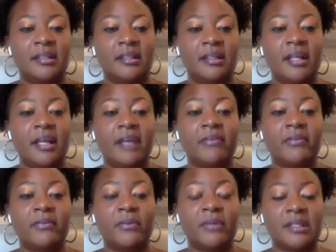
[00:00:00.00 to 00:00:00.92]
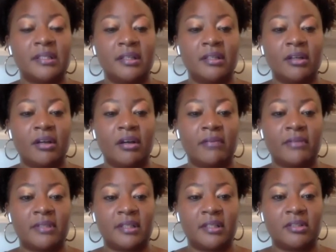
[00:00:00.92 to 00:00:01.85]
and have a voice in the
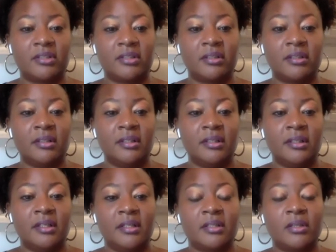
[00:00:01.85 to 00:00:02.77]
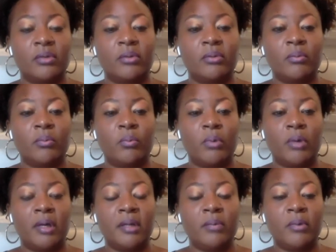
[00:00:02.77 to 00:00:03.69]
conversation. So,
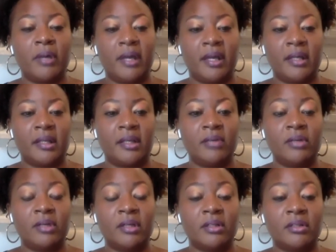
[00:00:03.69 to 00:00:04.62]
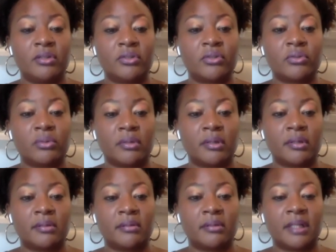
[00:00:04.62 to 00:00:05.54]
one way that you can ensure
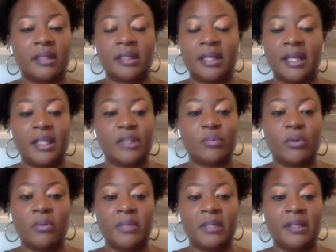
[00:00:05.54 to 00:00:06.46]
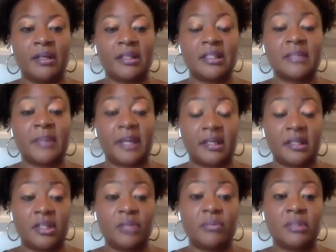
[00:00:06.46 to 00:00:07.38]
that the gains won't be lost is by
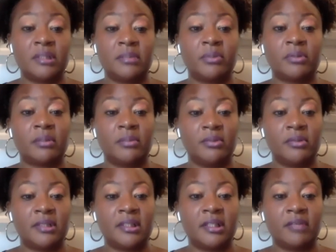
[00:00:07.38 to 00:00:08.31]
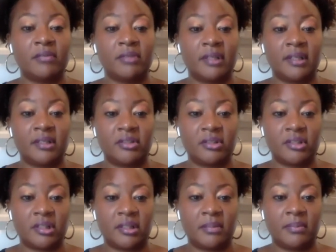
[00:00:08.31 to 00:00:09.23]
continuing to build community and
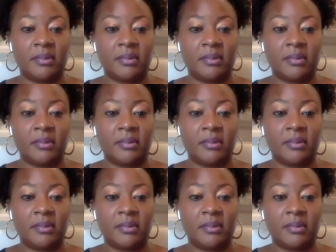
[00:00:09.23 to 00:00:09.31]
relationship.